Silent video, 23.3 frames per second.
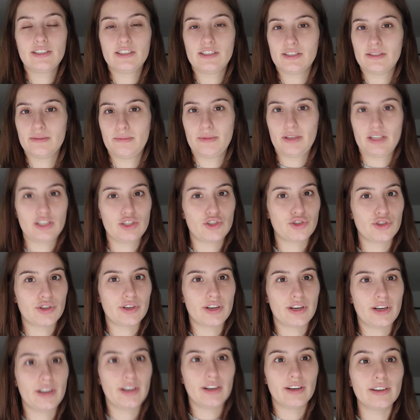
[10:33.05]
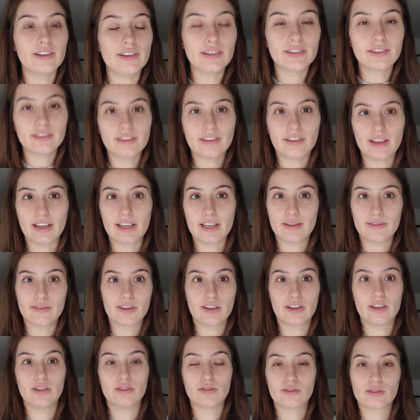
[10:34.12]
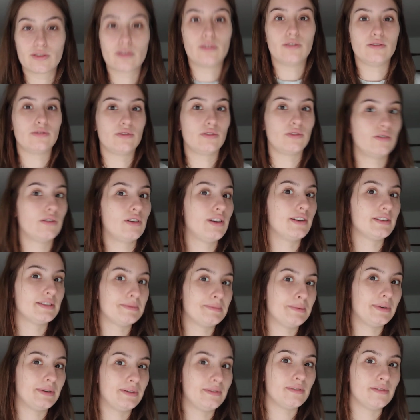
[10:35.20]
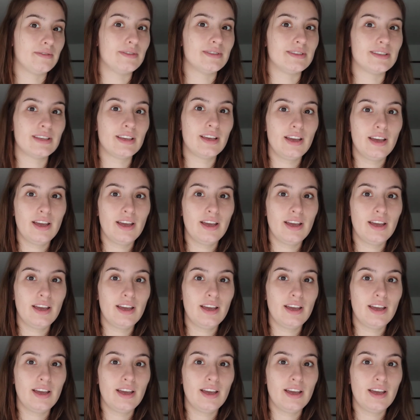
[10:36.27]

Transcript: just make sure, like if you're going to do skulls and crossbones,